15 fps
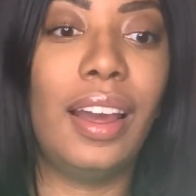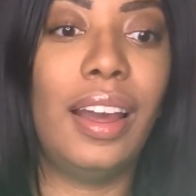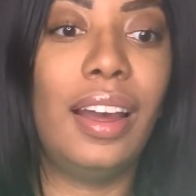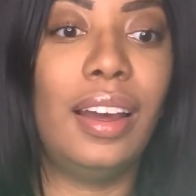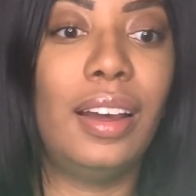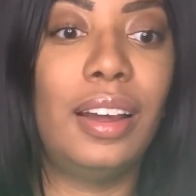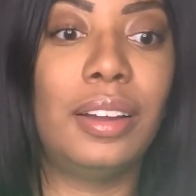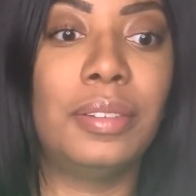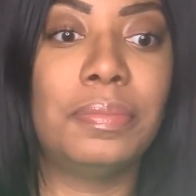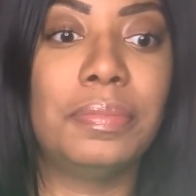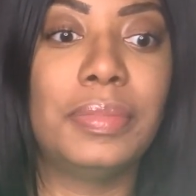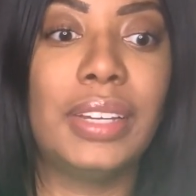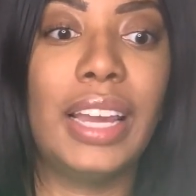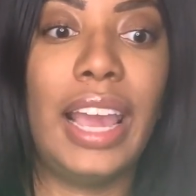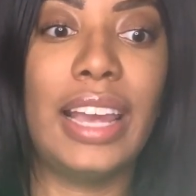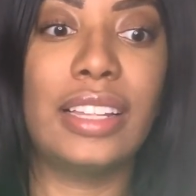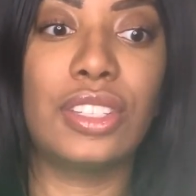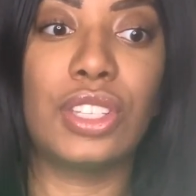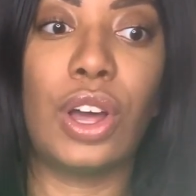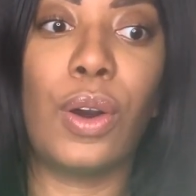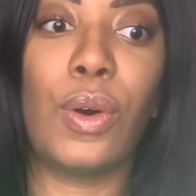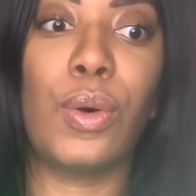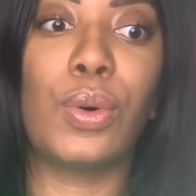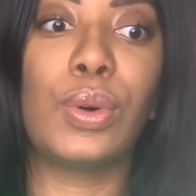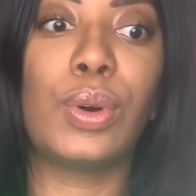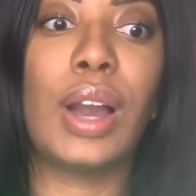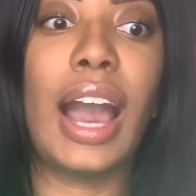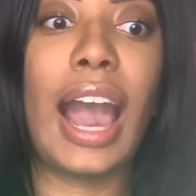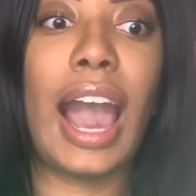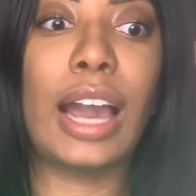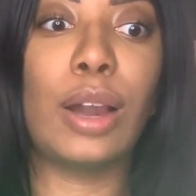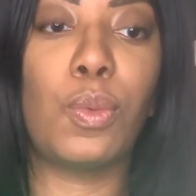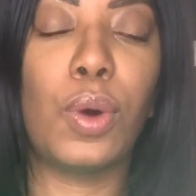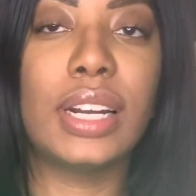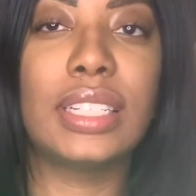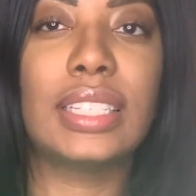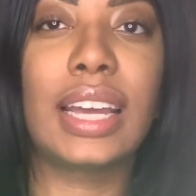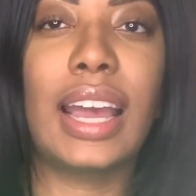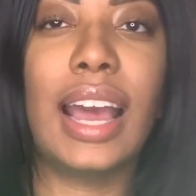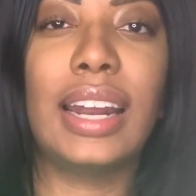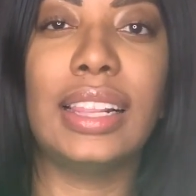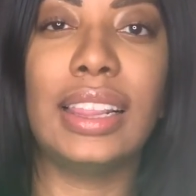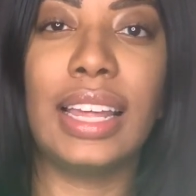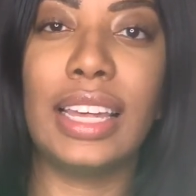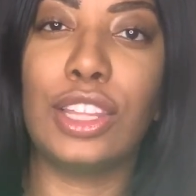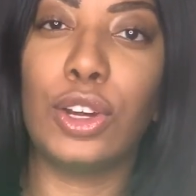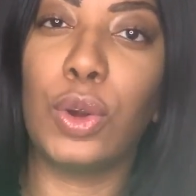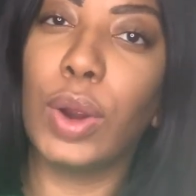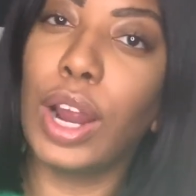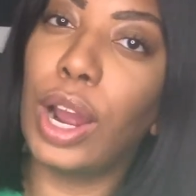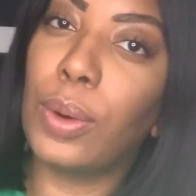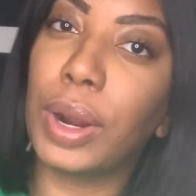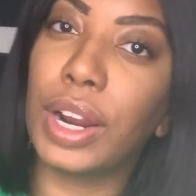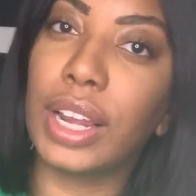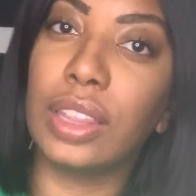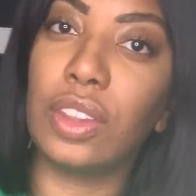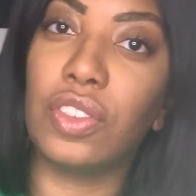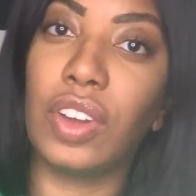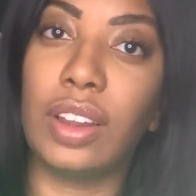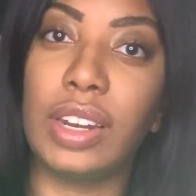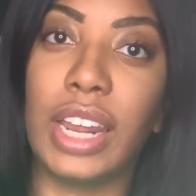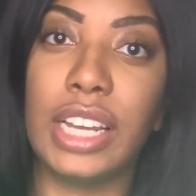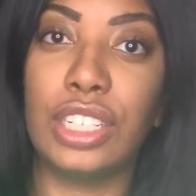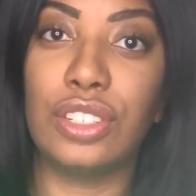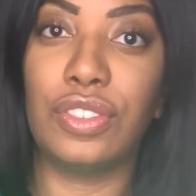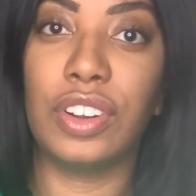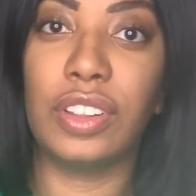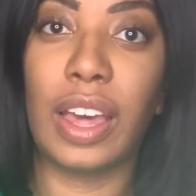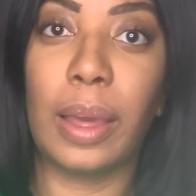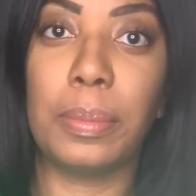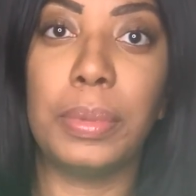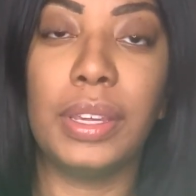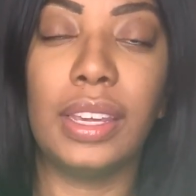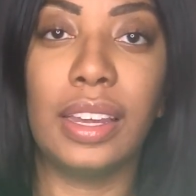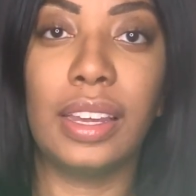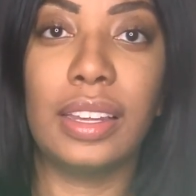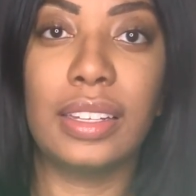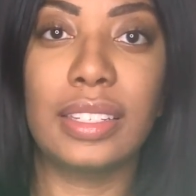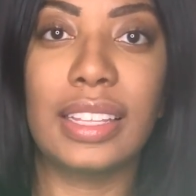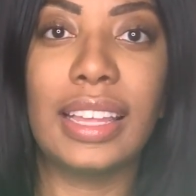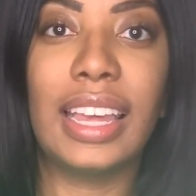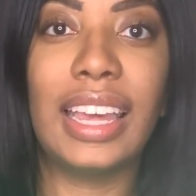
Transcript: And so I wanted to kind of lay the groundwork and the foundation for that, because